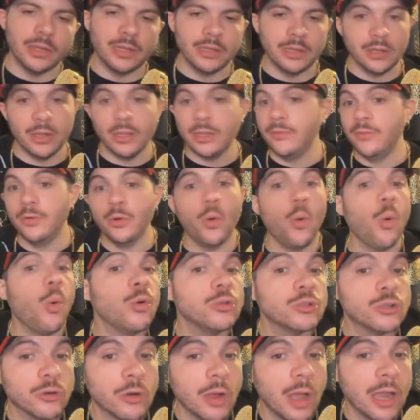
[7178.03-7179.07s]
an even
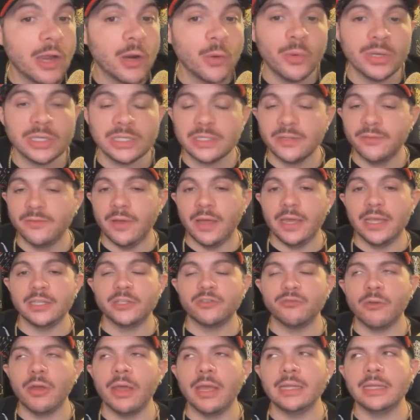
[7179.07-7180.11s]
older iOS
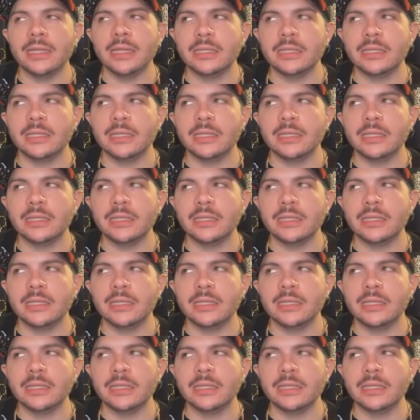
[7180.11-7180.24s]
device, right,